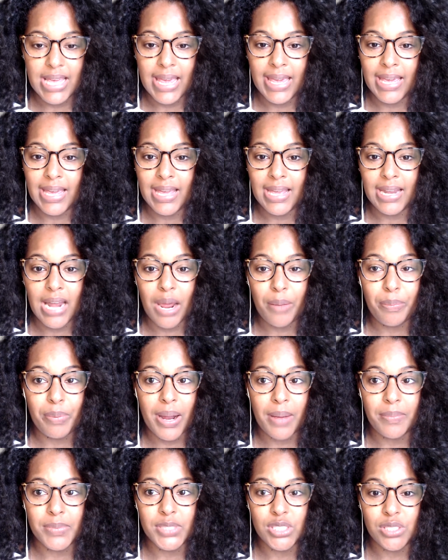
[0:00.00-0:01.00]
and I
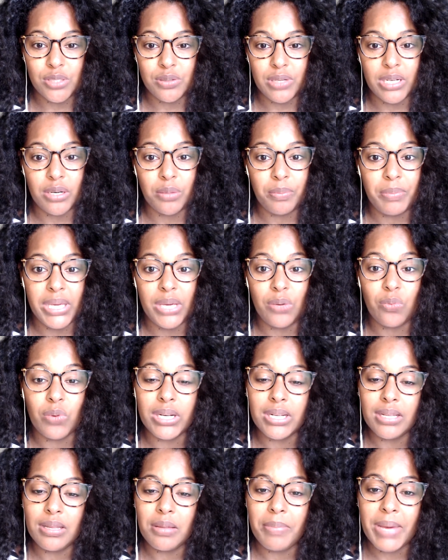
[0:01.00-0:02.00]
promise you it'll be one
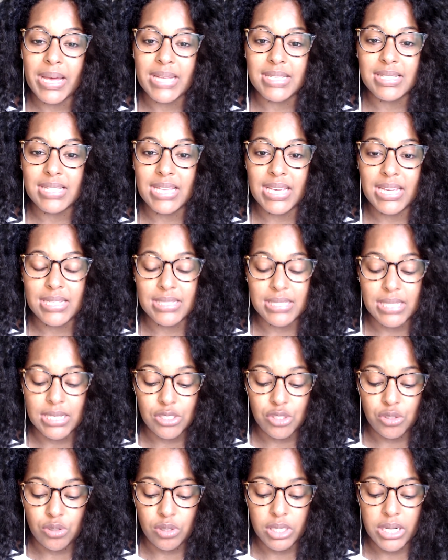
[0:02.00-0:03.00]
of the best things
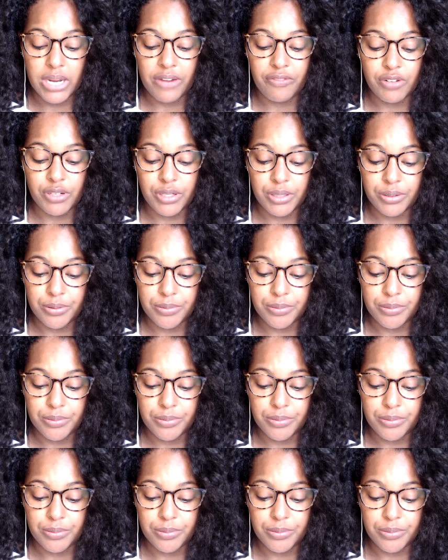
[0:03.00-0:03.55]
that you could ever do.